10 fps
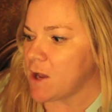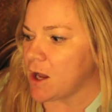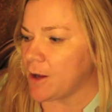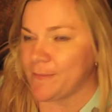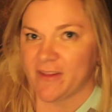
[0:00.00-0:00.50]

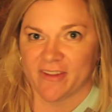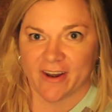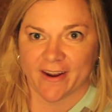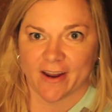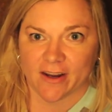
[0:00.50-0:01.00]
And
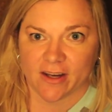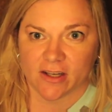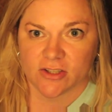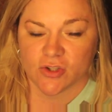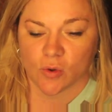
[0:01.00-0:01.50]
then I got to get
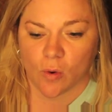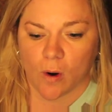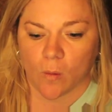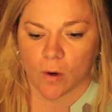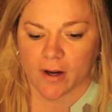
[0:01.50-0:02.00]
into
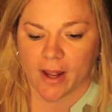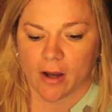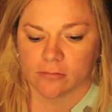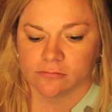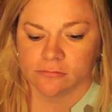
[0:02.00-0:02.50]
a
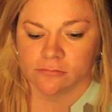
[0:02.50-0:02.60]
workout.